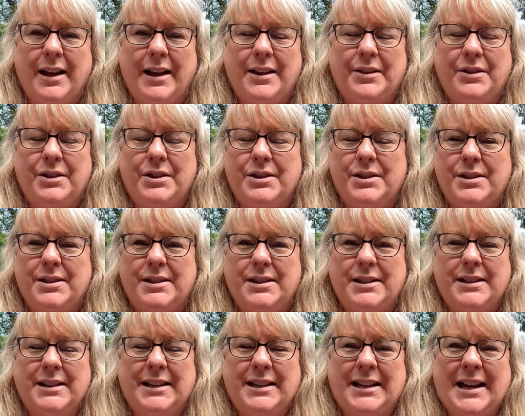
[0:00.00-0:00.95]

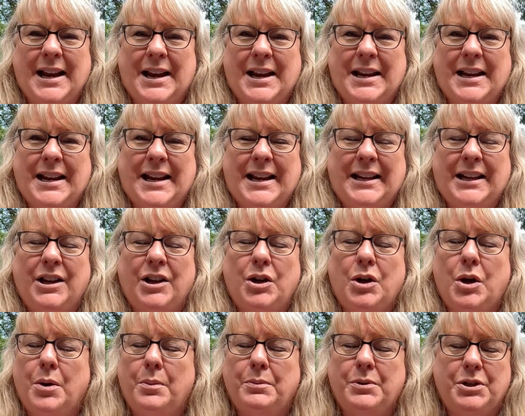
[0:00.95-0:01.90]
It can
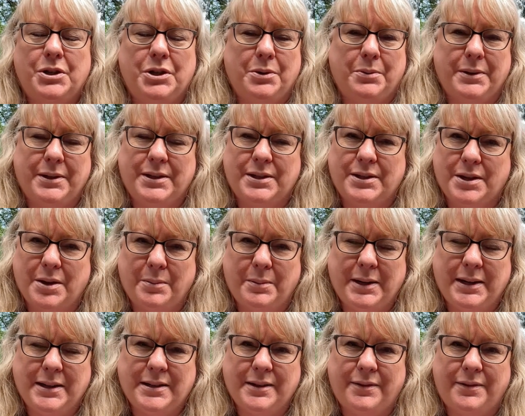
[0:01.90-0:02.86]
come to you in so
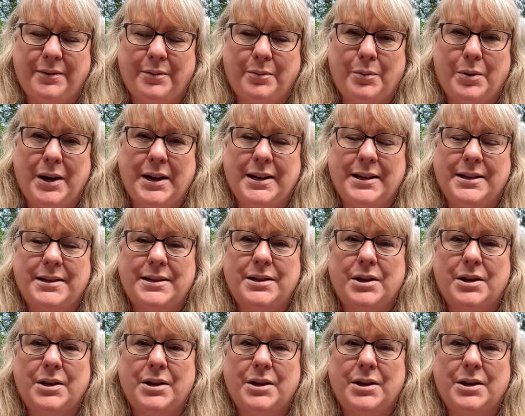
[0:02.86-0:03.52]
many different ways.